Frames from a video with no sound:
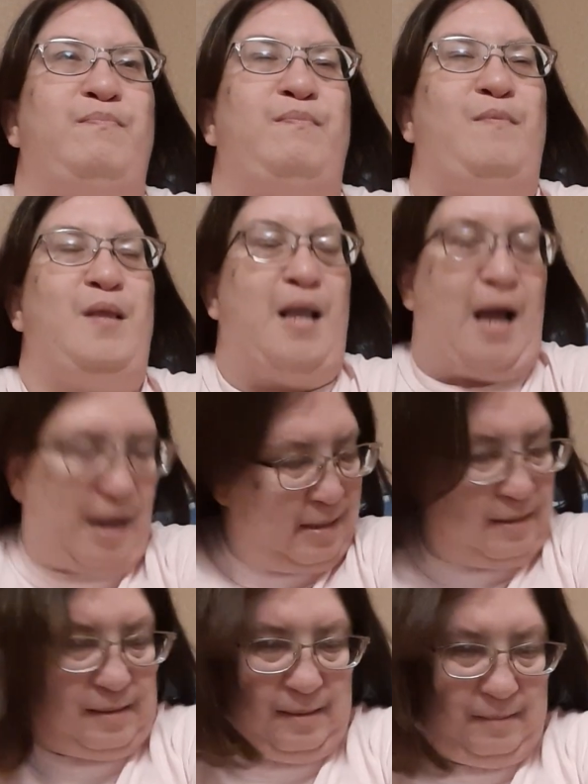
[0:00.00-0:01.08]

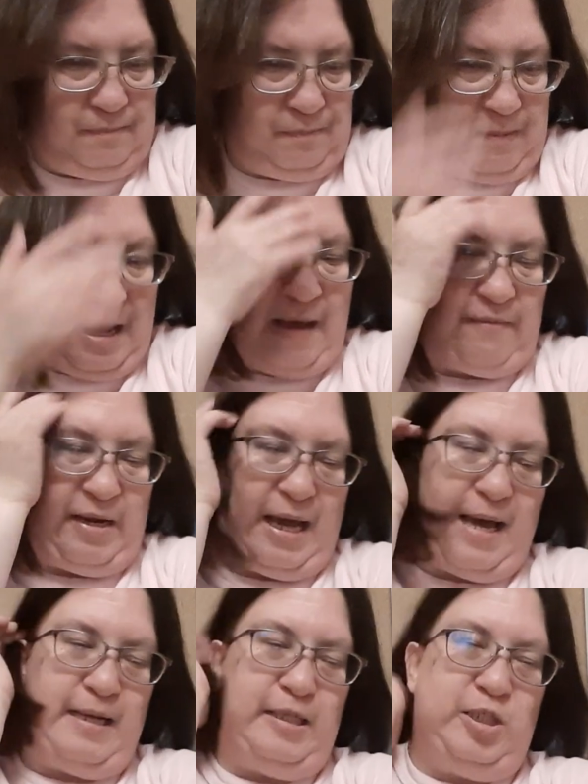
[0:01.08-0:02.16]
not having
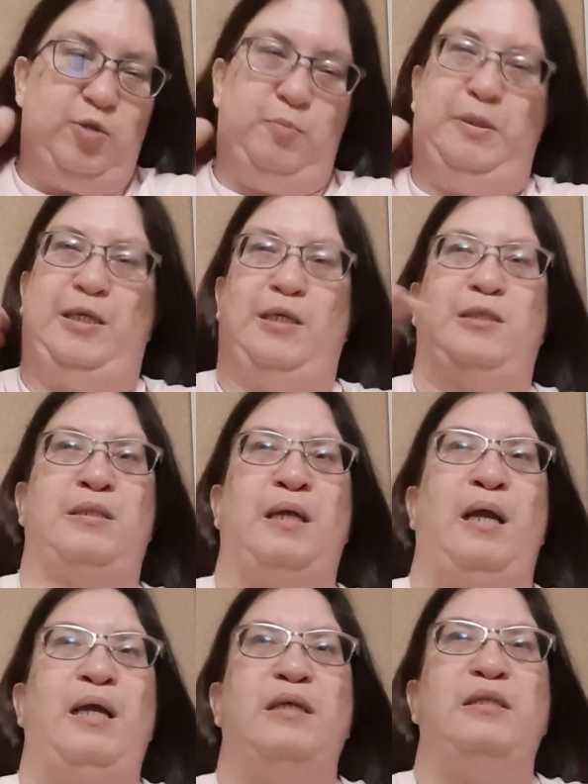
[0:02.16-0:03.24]
attitude, because
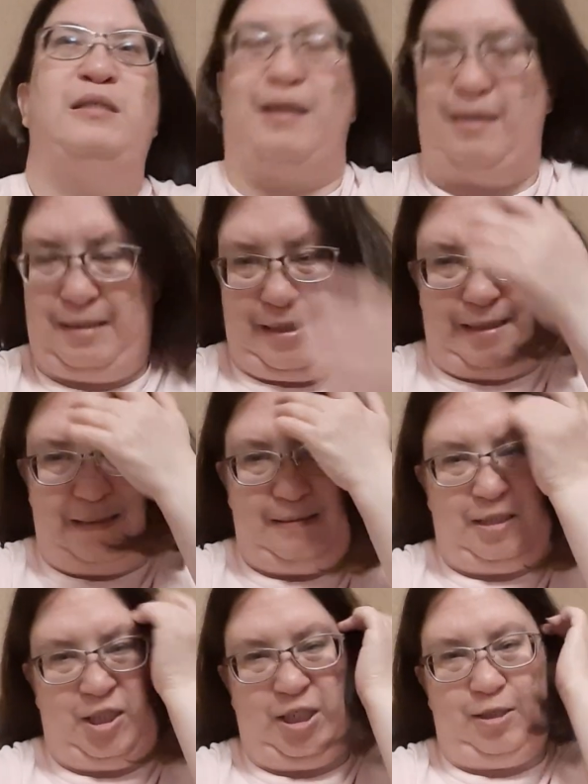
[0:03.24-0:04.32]
suddenly
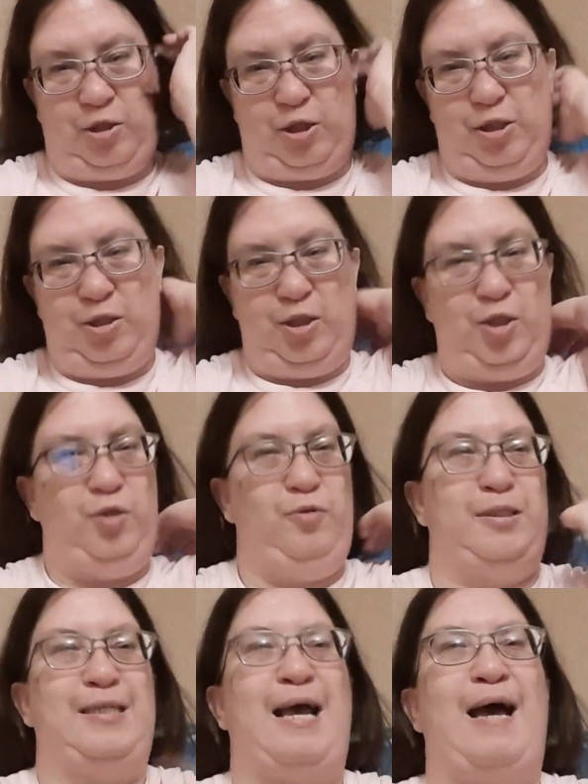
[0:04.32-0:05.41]
she couldn't
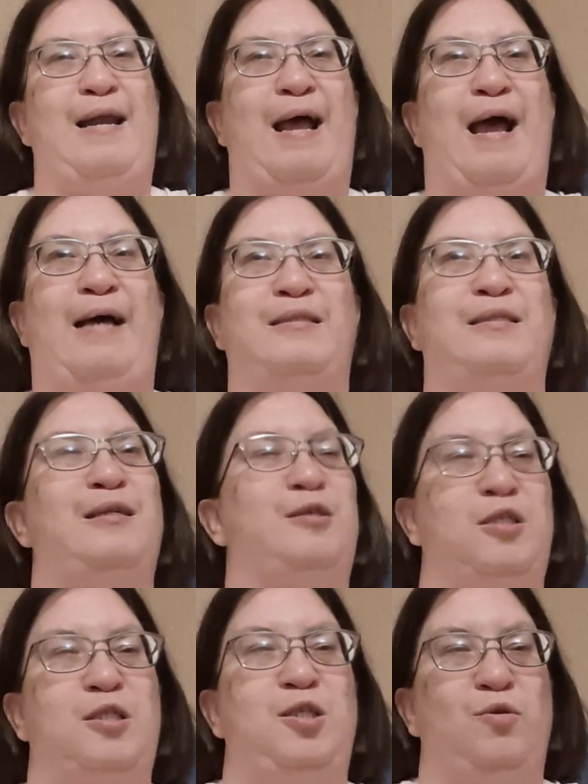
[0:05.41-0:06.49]
use that as an
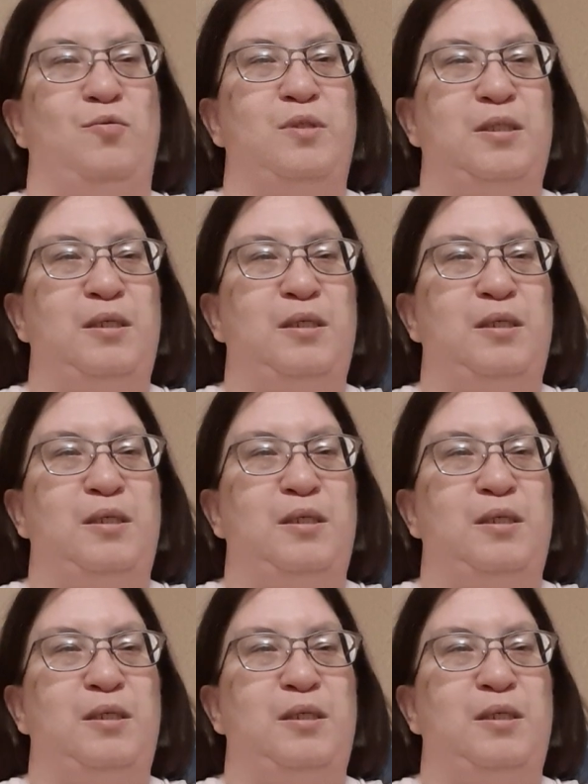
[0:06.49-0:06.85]
excuse.